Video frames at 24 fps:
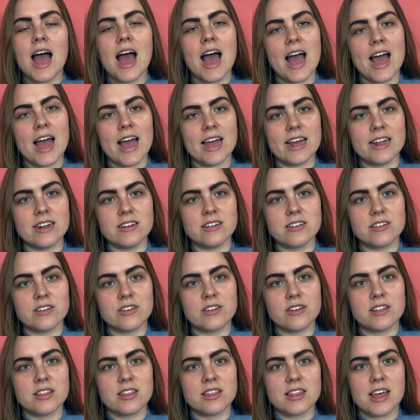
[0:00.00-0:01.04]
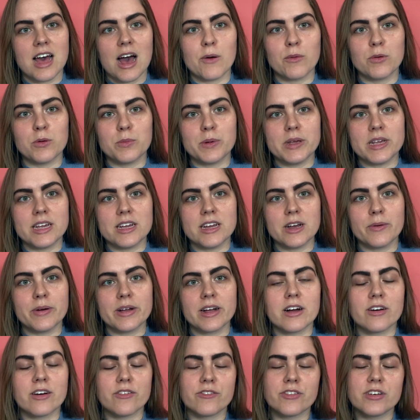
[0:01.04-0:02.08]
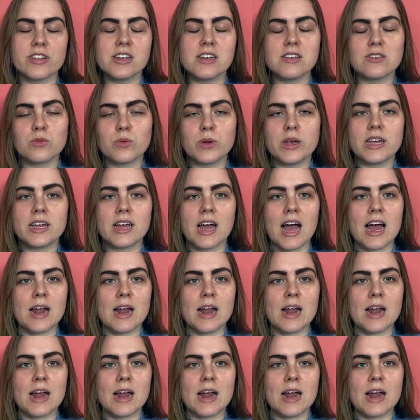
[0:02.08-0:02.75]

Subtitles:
and that will be going on for this week,